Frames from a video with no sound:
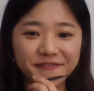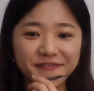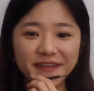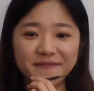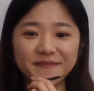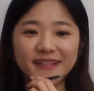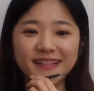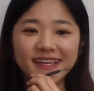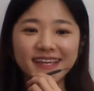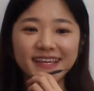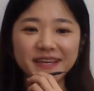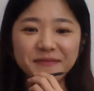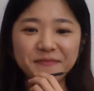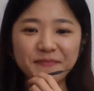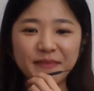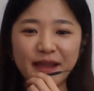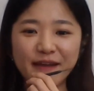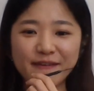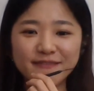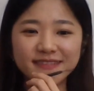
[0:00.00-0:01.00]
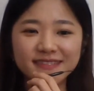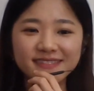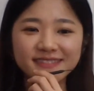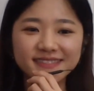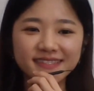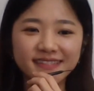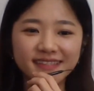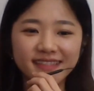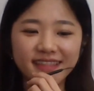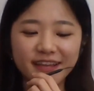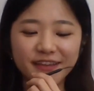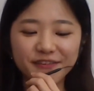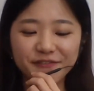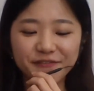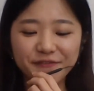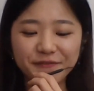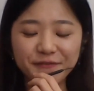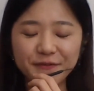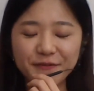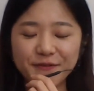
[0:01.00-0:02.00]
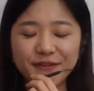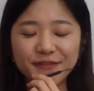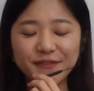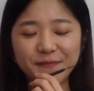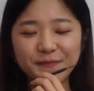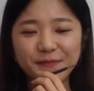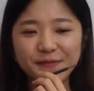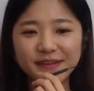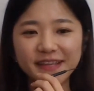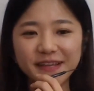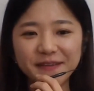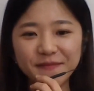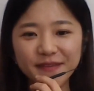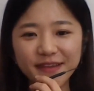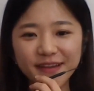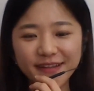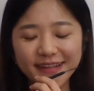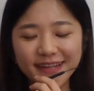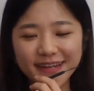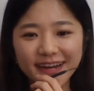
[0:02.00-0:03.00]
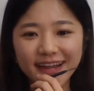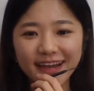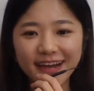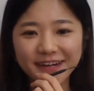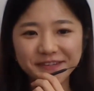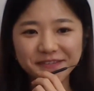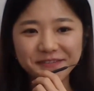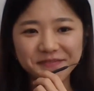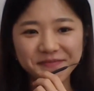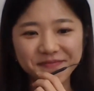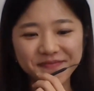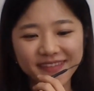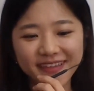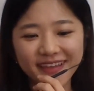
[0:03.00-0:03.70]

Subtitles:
family, parents, thank you for supporting me until now,